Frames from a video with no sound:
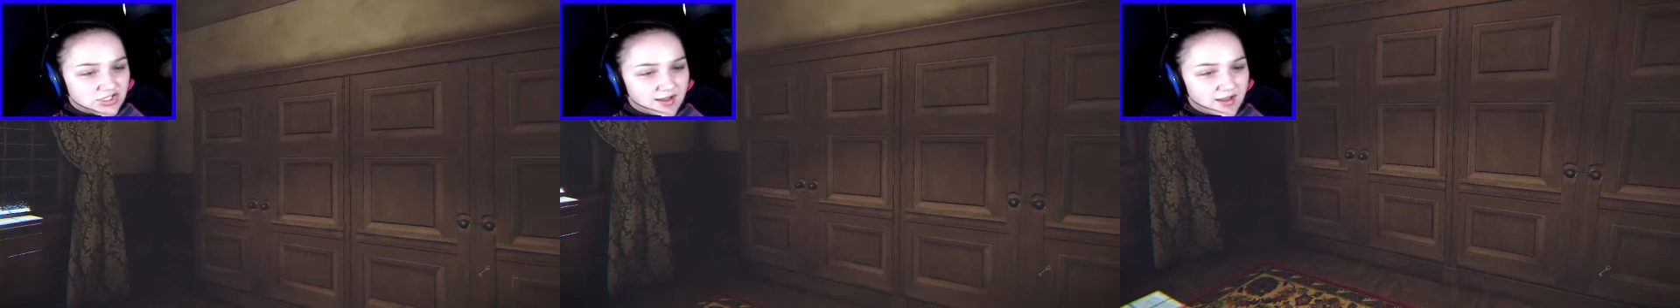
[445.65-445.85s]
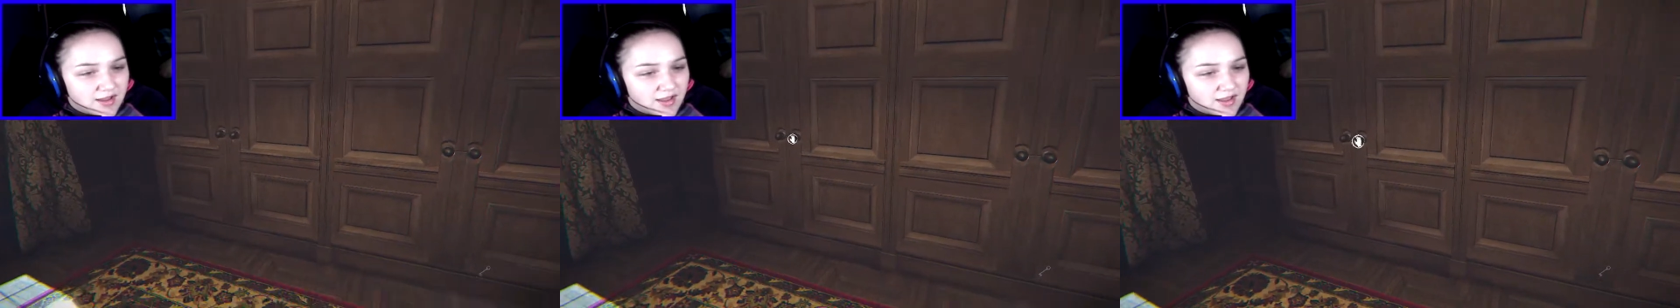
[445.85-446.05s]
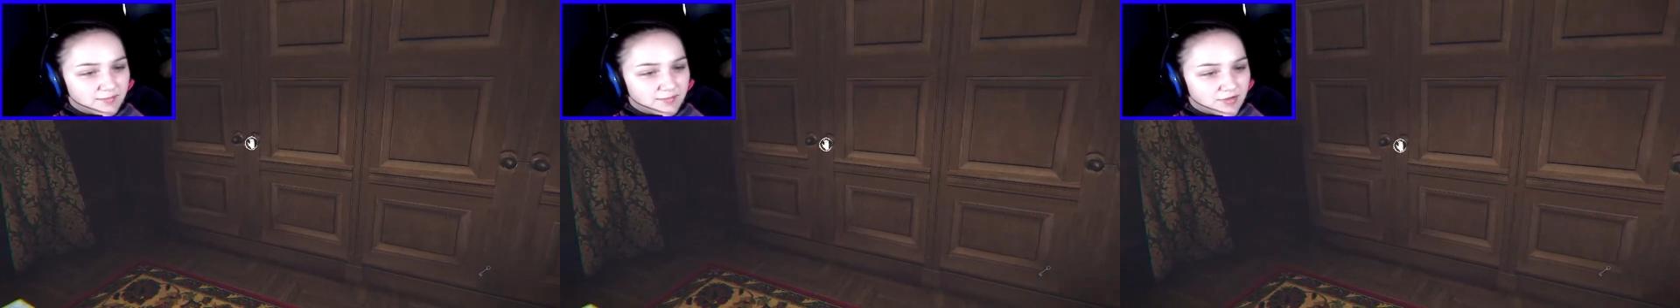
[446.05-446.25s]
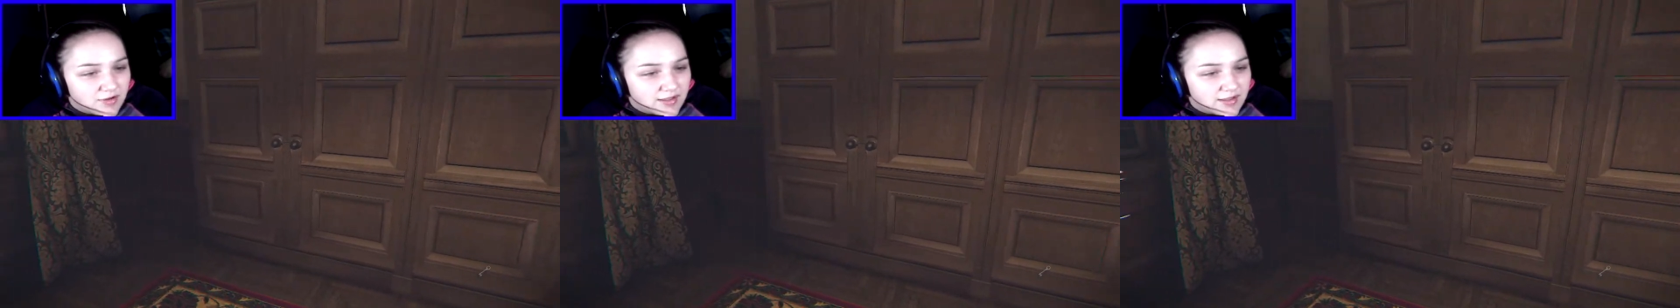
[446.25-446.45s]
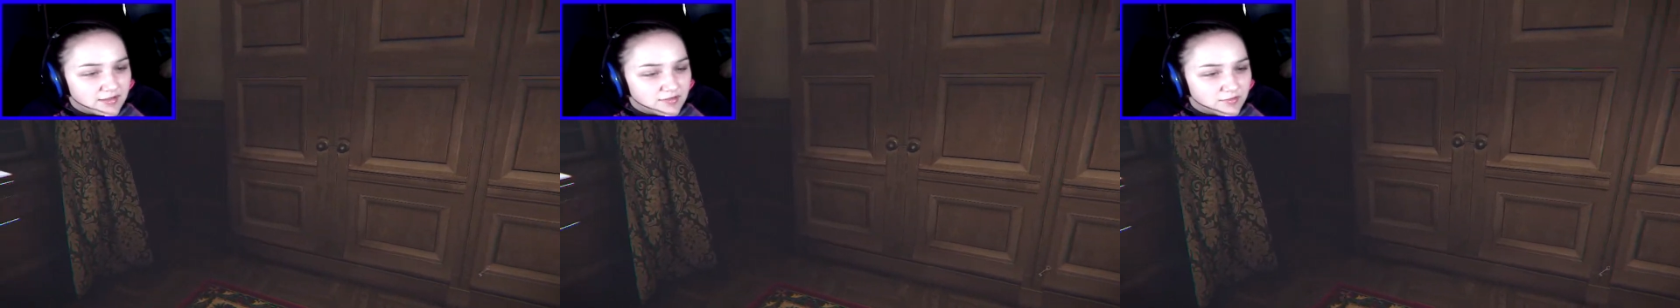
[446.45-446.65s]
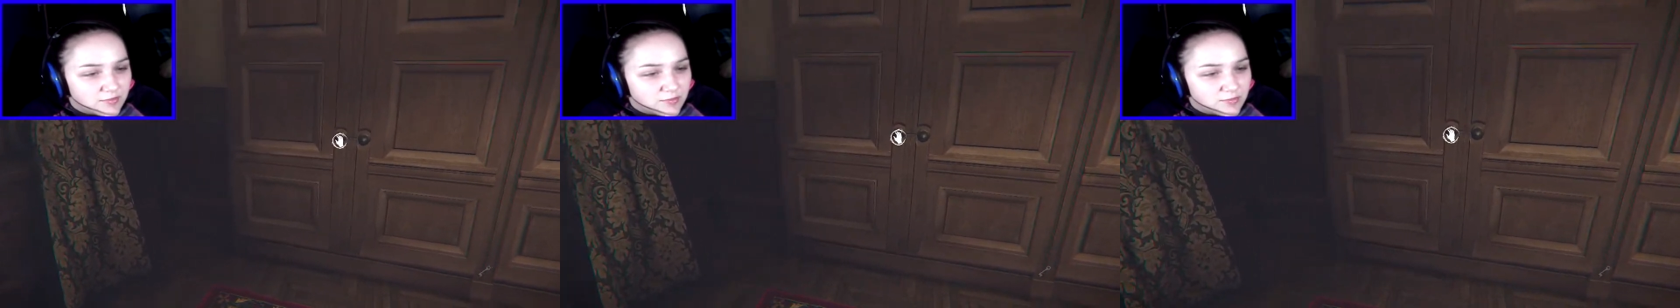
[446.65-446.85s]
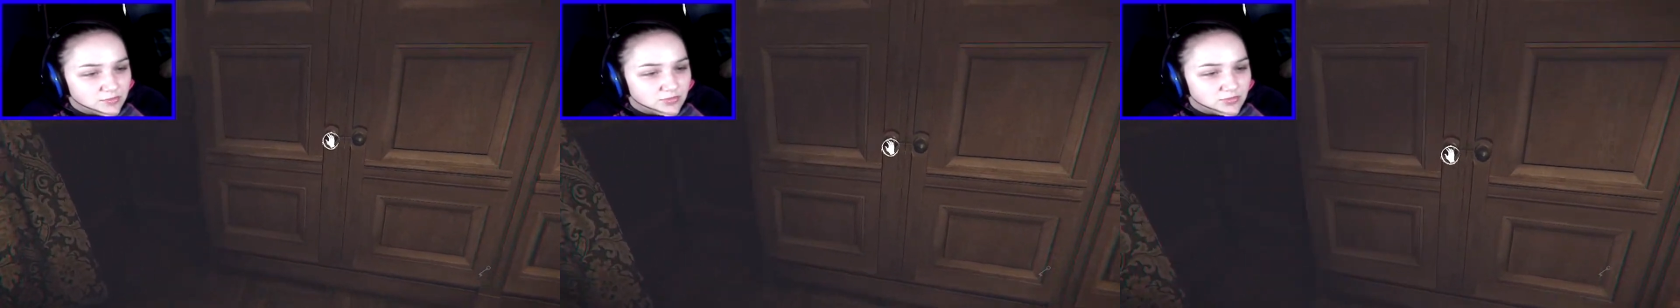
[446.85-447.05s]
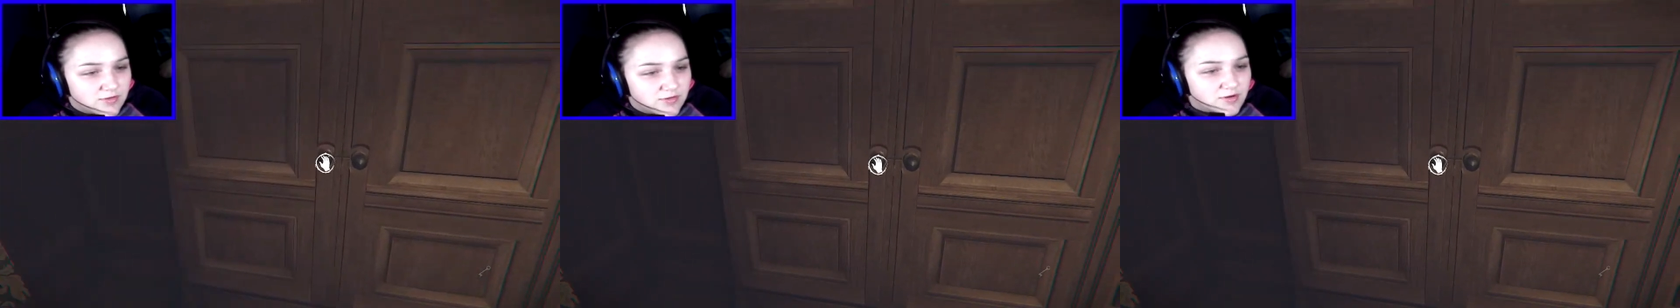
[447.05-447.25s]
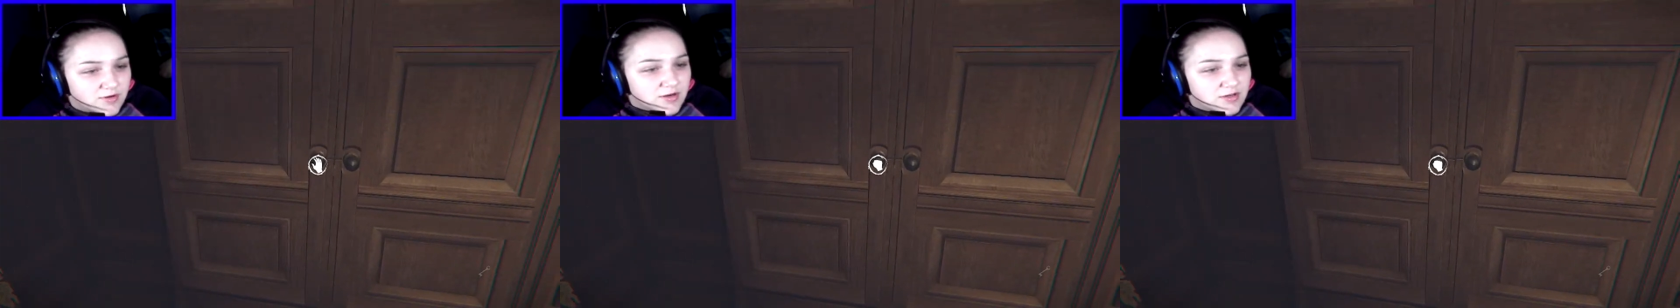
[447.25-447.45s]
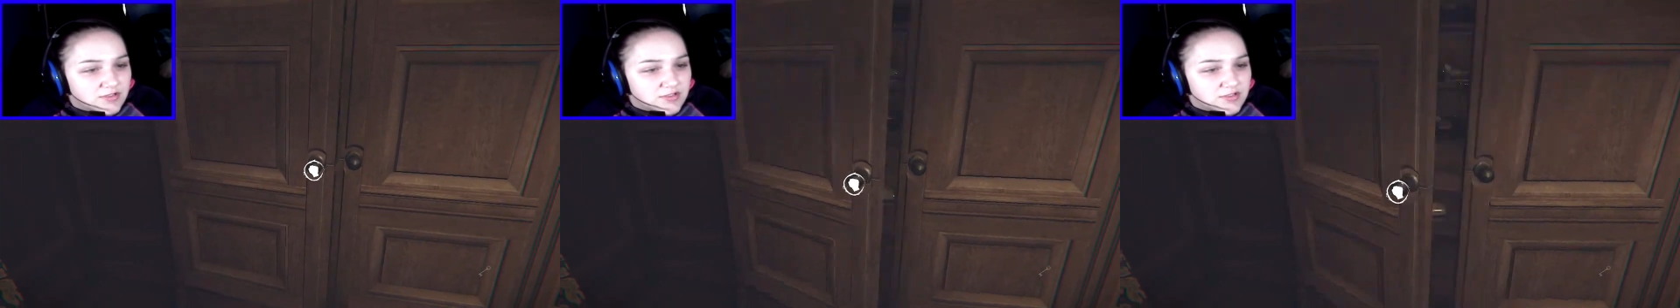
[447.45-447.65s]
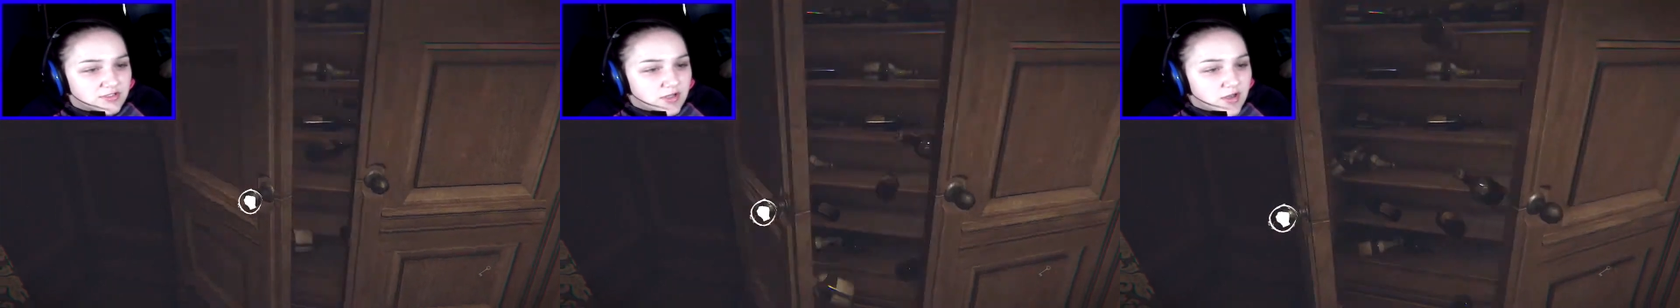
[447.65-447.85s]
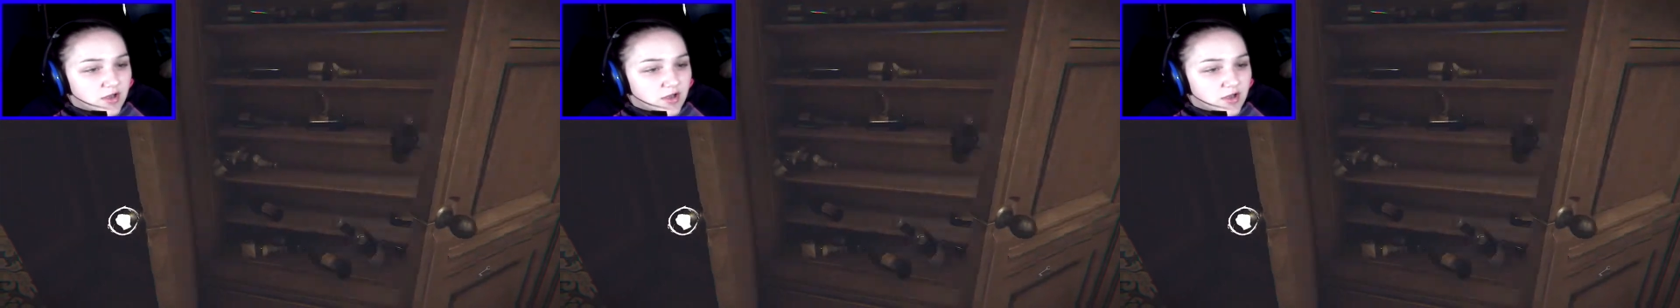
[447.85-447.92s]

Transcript: time looking through drawers.